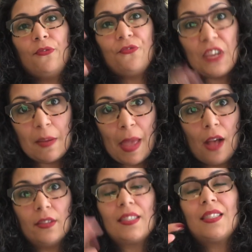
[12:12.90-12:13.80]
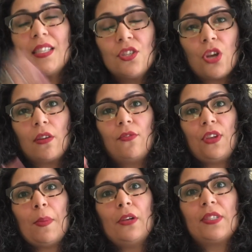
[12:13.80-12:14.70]
females, cisgendered
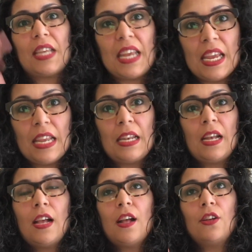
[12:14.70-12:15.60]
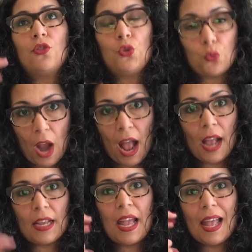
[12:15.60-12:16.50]
females in
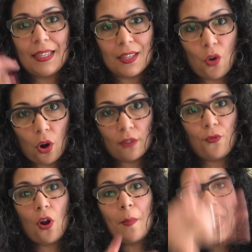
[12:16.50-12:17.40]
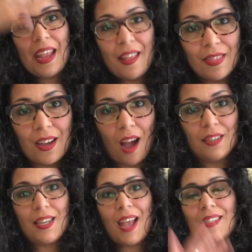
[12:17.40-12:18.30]
drag as an art form in the
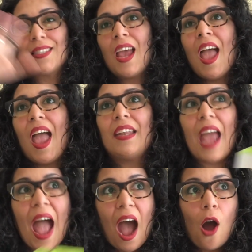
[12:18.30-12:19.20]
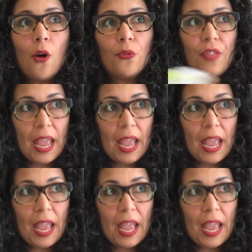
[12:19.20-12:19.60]
context, and how